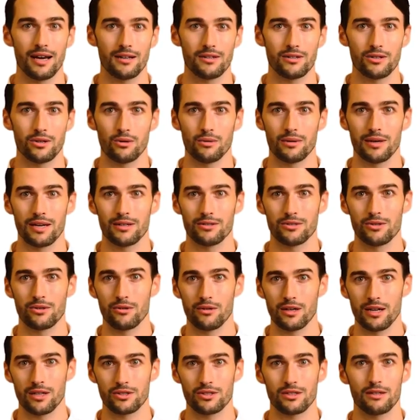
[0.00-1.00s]
a new
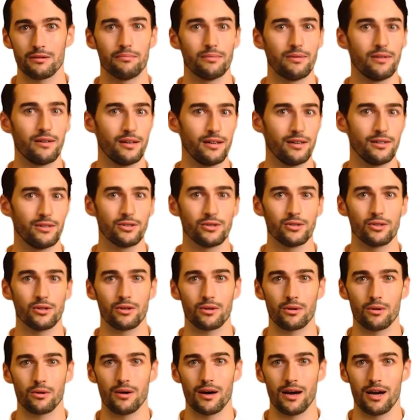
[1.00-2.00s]
integration with an
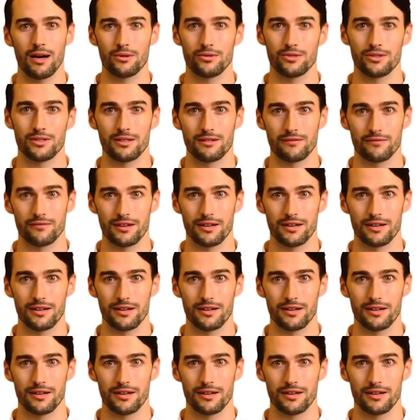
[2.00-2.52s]
external IOC